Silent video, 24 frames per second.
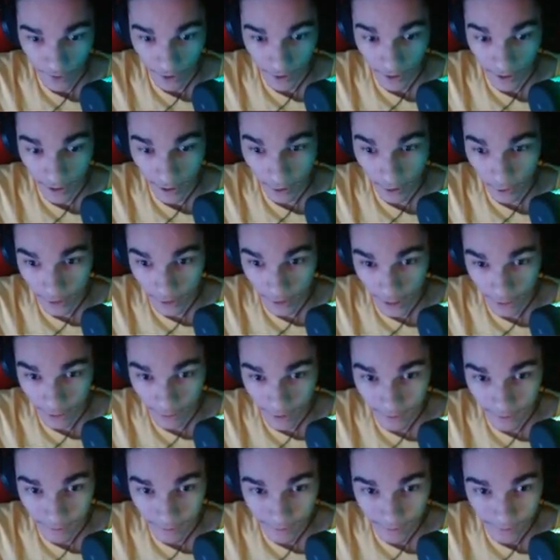Hello,
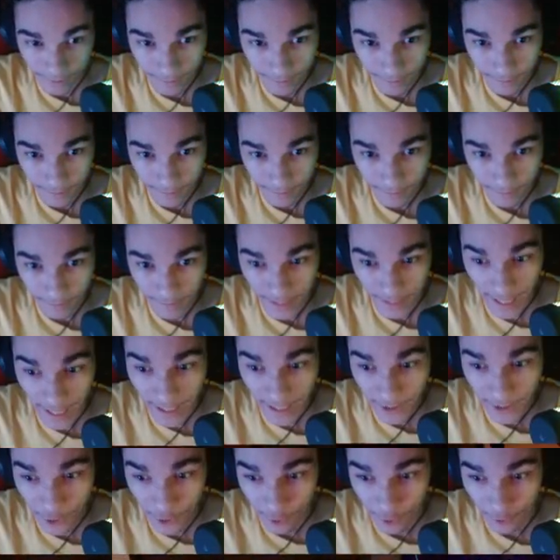David.
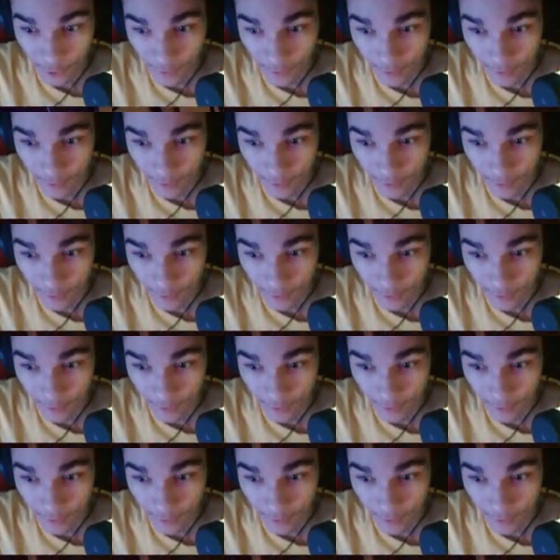Thank you.